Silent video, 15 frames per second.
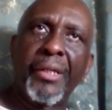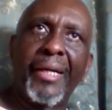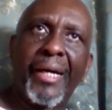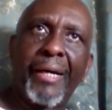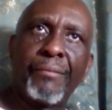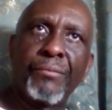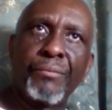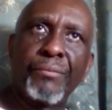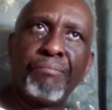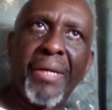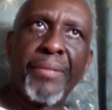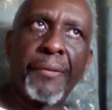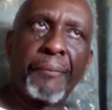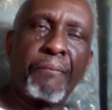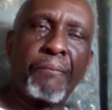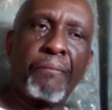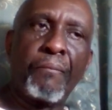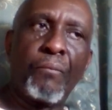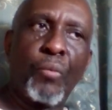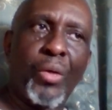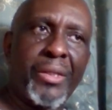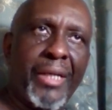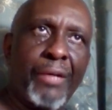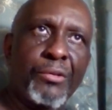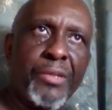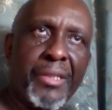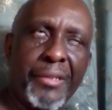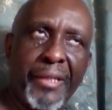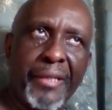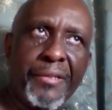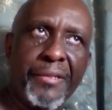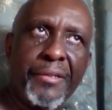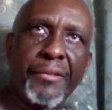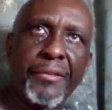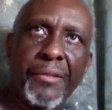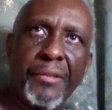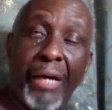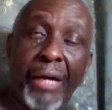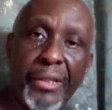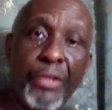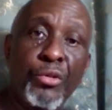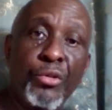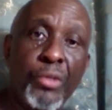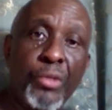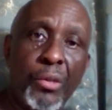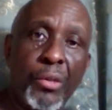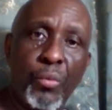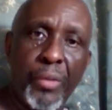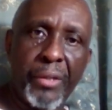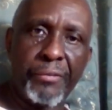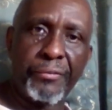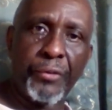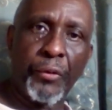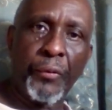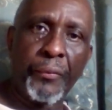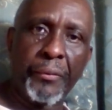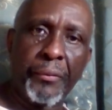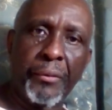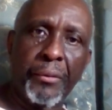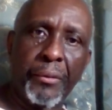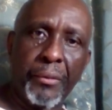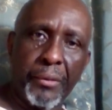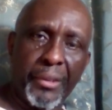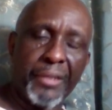maybe what I'll suggest is I'll tell you the workflow in terms